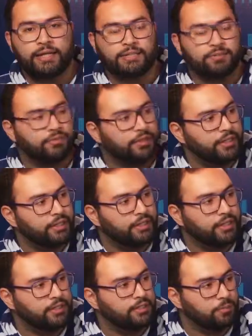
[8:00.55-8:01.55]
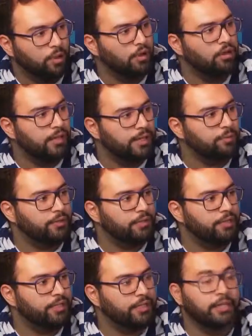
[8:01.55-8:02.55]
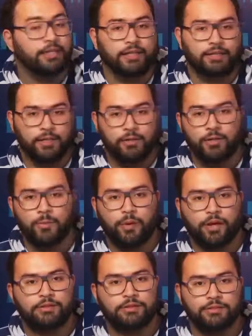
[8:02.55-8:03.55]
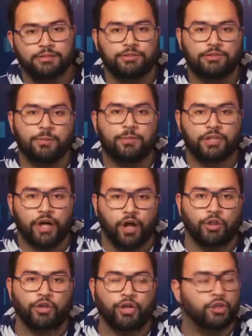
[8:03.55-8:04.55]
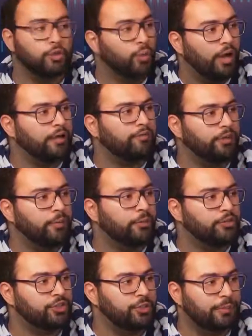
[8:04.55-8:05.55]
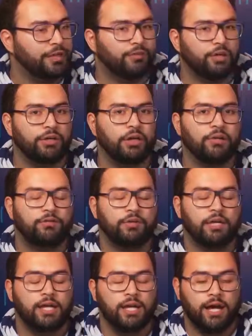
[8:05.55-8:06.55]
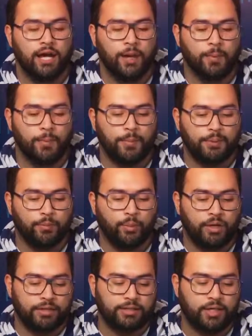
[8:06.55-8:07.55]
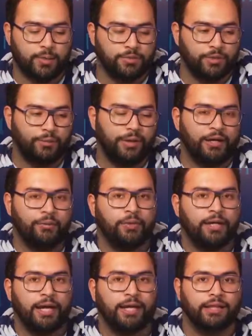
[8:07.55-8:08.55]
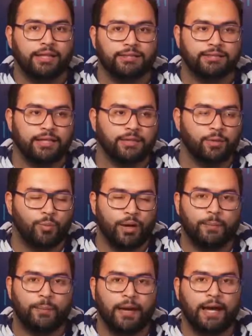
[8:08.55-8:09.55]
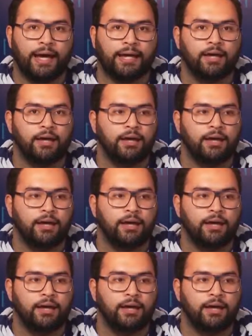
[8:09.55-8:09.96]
it's a very small library in comparison to some of the other UI frameworks that you might have heard of. But what comes around React, like say the Webpack